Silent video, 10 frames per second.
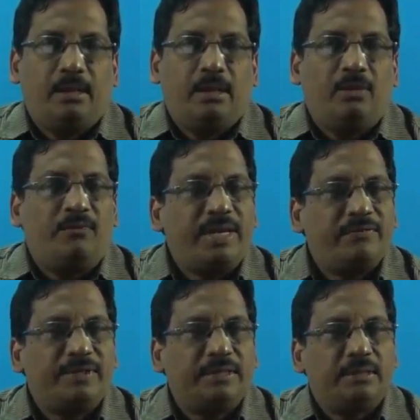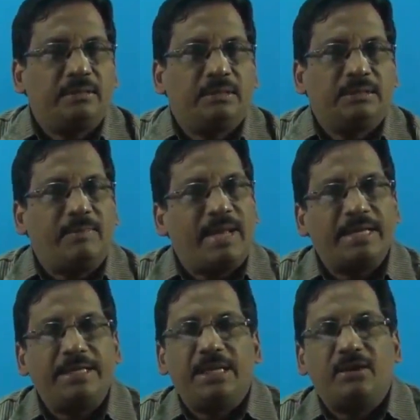Whenever the
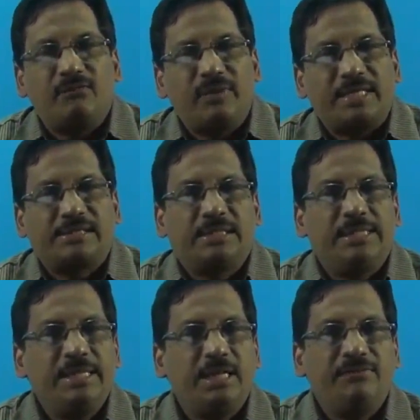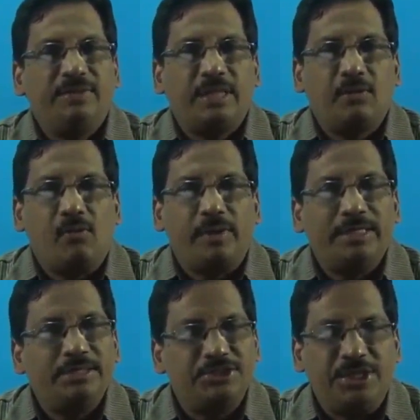magnetic flux linked with a
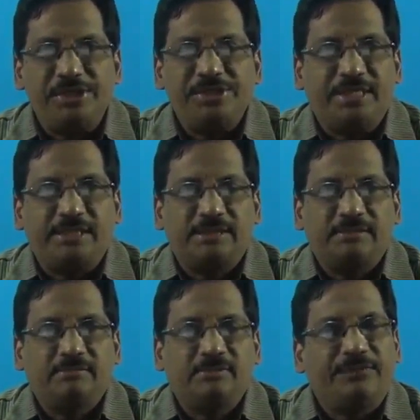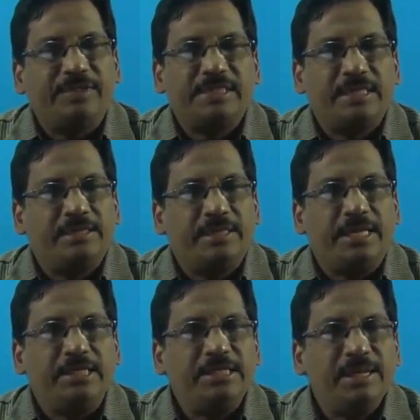coil changes, we said
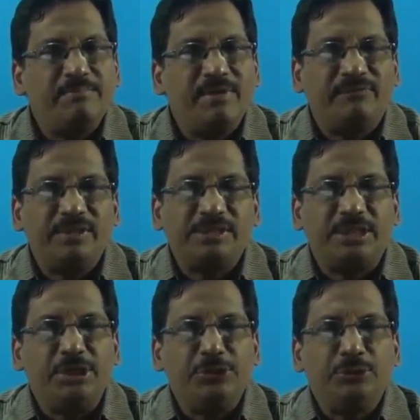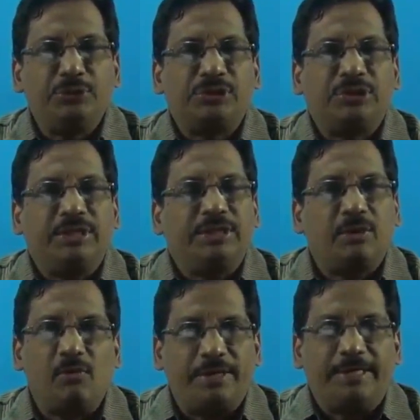an EMF is induced in the
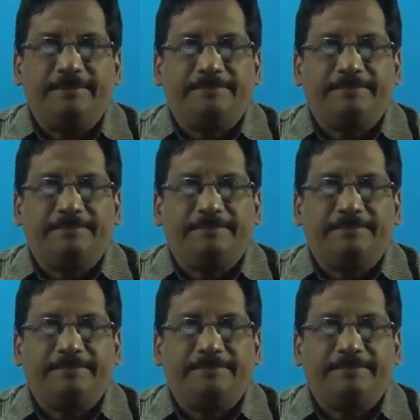coil.